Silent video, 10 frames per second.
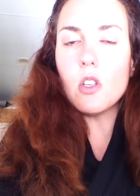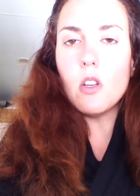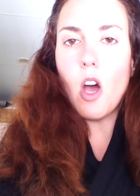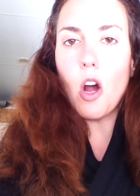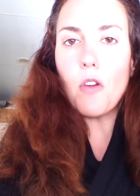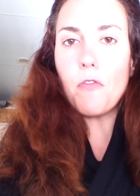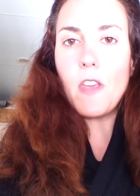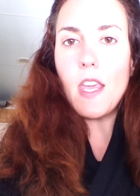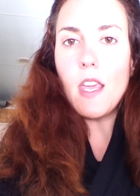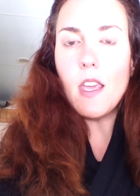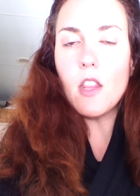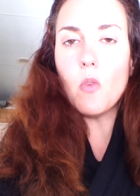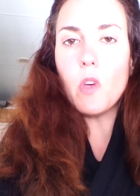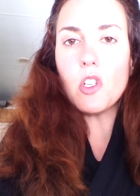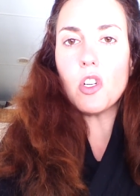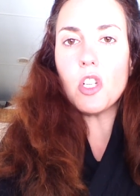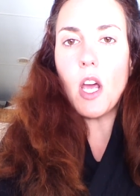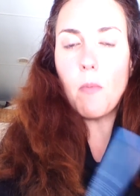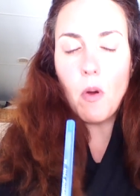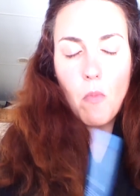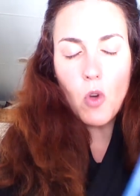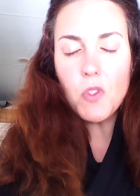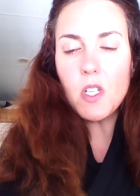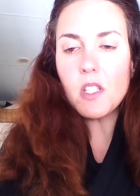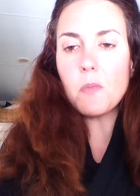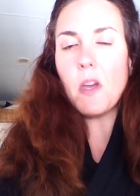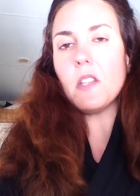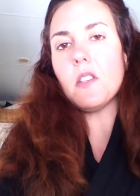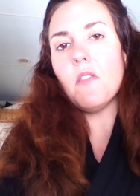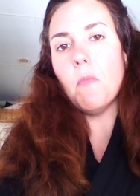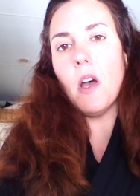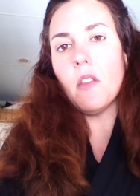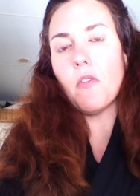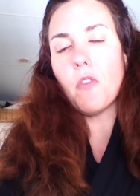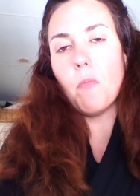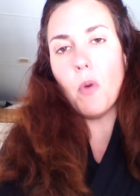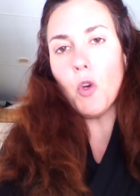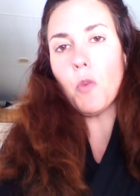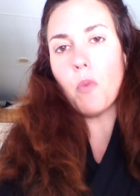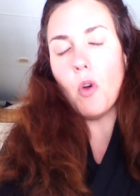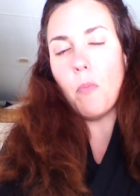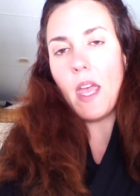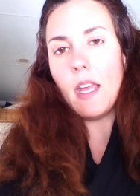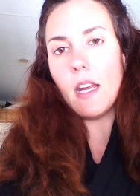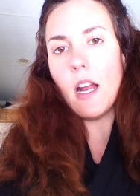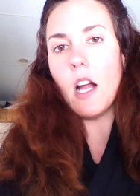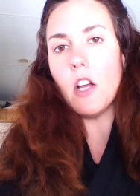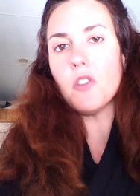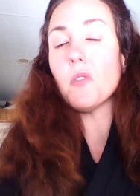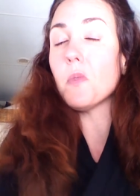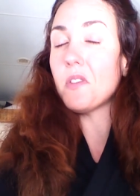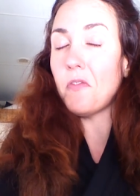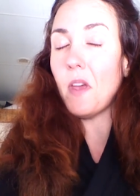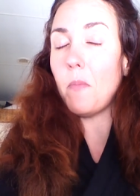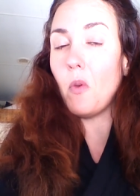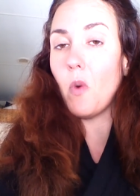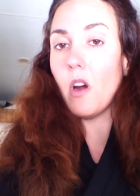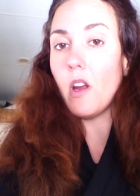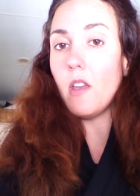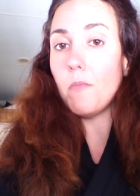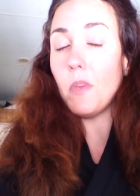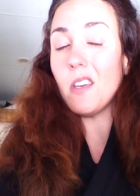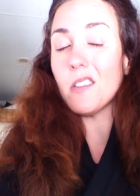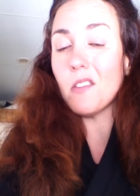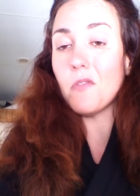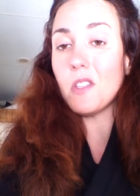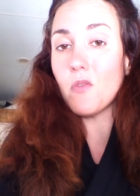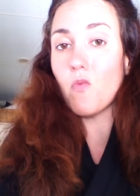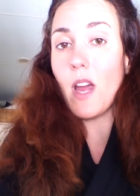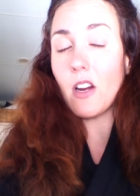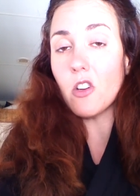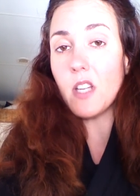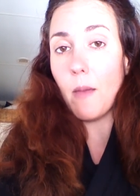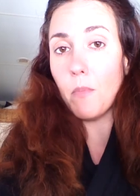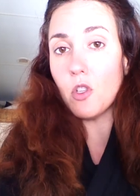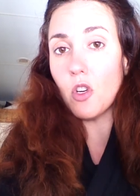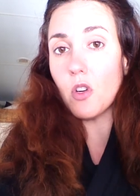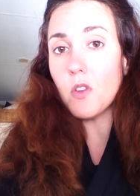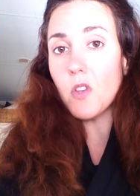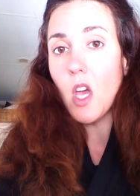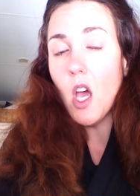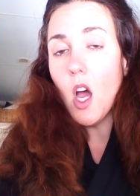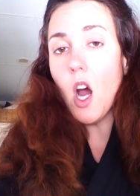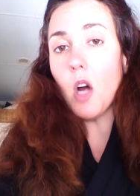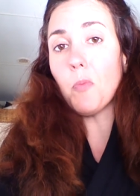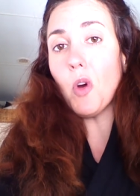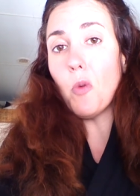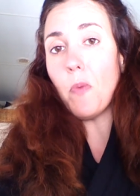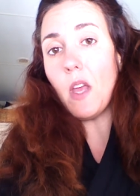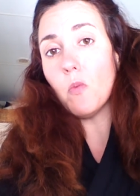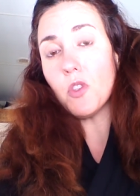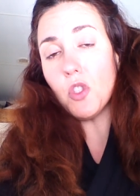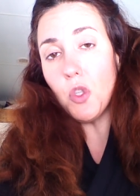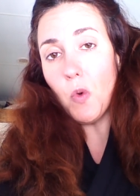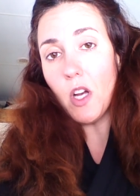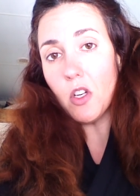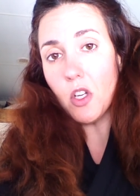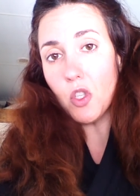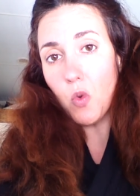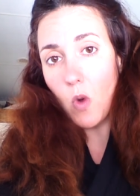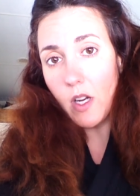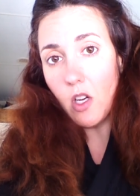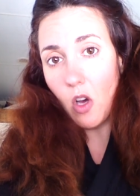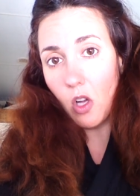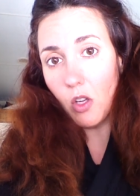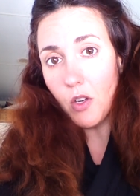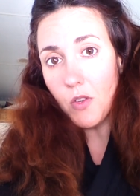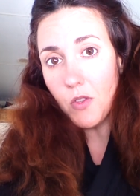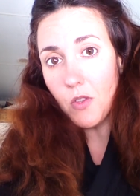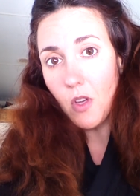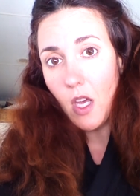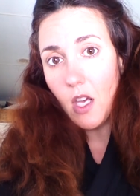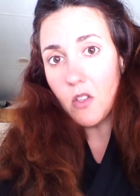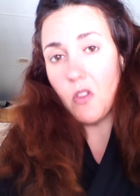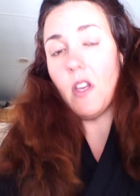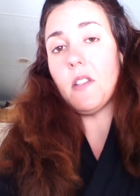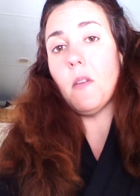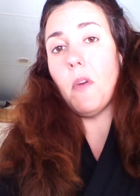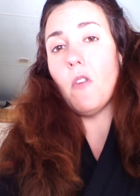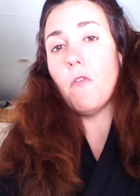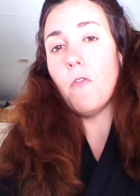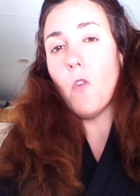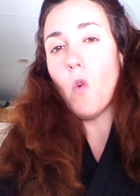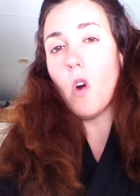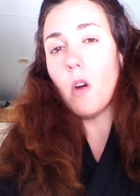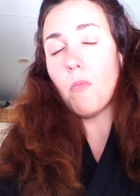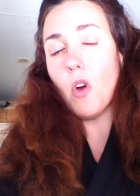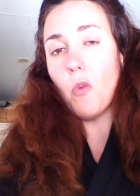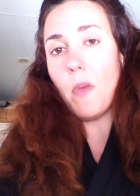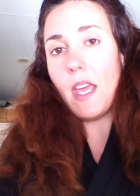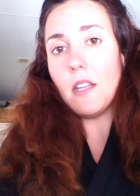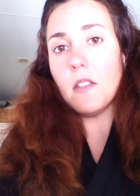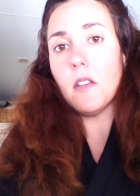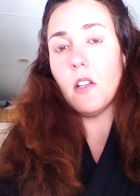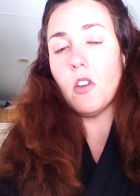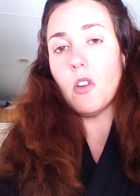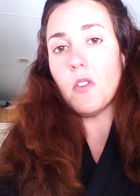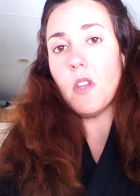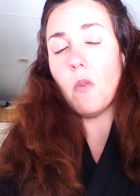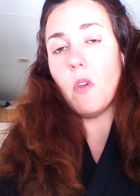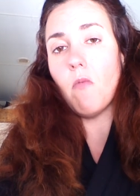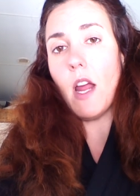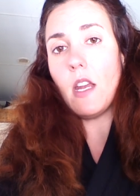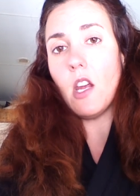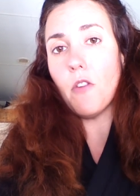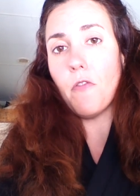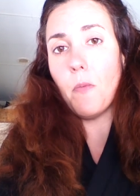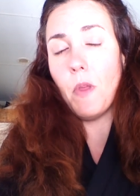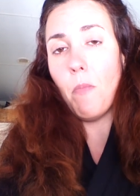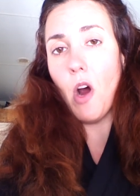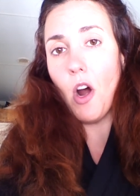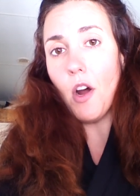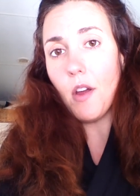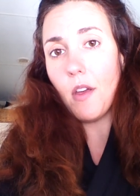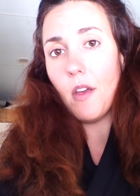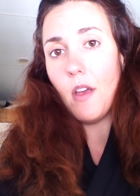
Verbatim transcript: RV in the wintertime. Our most expensive month for both propane and hydro was February because of its record temperatures. Our propane was $220, so that's about four propane cylinders that we rent here from the park,